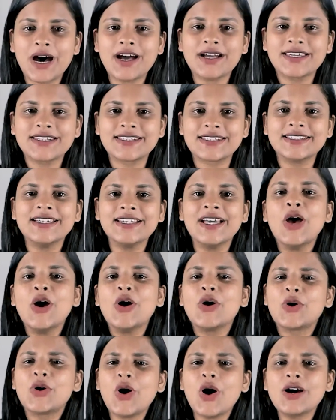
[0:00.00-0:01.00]
marketing,
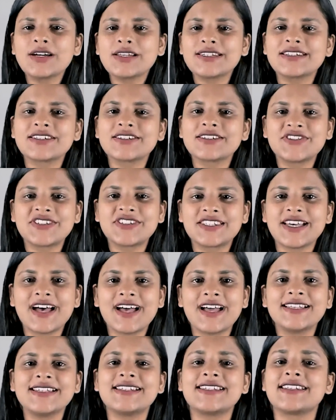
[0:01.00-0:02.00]
cognitive
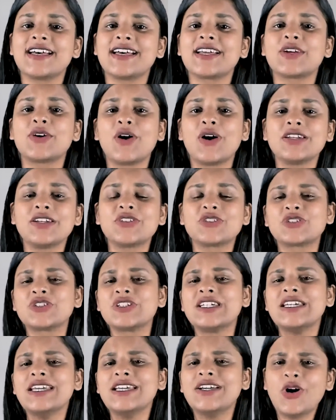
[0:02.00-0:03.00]
science,
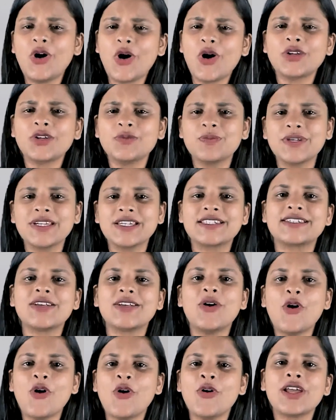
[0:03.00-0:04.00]
psychology, economics,
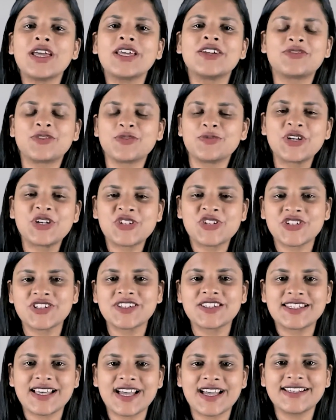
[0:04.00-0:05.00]
or information
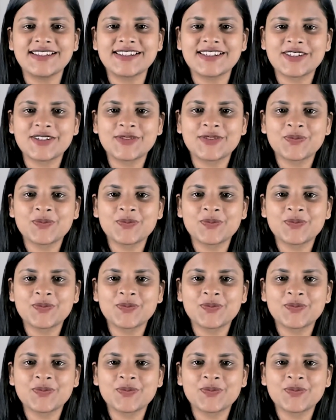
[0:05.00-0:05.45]
science.